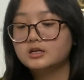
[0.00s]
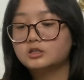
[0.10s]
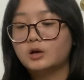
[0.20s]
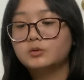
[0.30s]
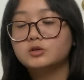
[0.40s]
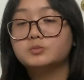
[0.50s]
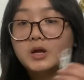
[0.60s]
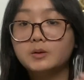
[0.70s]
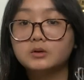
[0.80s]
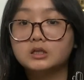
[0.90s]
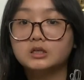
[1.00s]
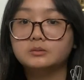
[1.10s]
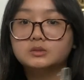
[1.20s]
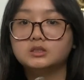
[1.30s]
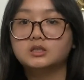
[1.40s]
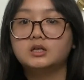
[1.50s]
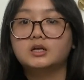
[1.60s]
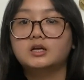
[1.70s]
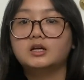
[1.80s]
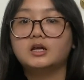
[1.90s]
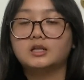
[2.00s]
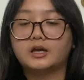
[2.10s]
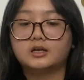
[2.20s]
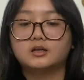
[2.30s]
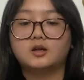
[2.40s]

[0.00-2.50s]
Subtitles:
So I would use paper clips and like,